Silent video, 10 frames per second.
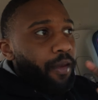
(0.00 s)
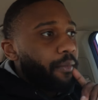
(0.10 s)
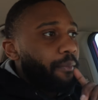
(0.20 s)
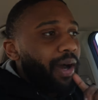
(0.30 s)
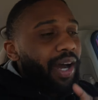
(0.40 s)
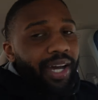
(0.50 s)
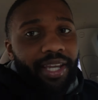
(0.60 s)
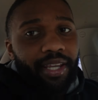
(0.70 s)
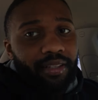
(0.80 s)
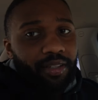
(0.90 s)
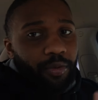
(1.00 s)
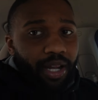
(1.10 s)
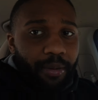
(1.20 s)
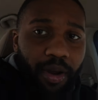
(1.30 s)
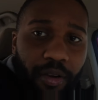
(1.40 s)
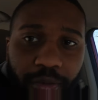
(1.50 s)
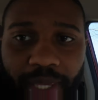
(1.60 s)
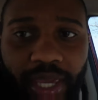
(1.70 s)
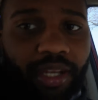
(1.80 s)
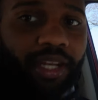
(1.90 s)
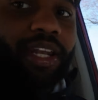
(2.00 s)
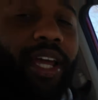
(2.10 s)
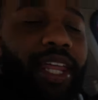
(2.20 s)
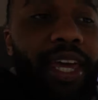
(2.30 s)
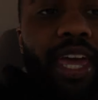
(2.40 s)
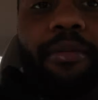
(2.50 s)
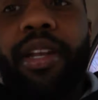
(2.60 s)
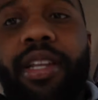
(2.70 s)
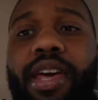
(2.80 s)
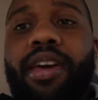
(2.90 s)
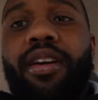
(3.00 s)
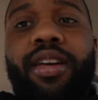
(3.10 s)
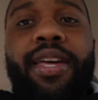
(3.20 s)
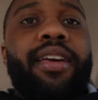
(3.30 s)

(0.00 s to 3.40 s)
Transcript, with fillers: Mine, the one I bought from K&N that, came in today,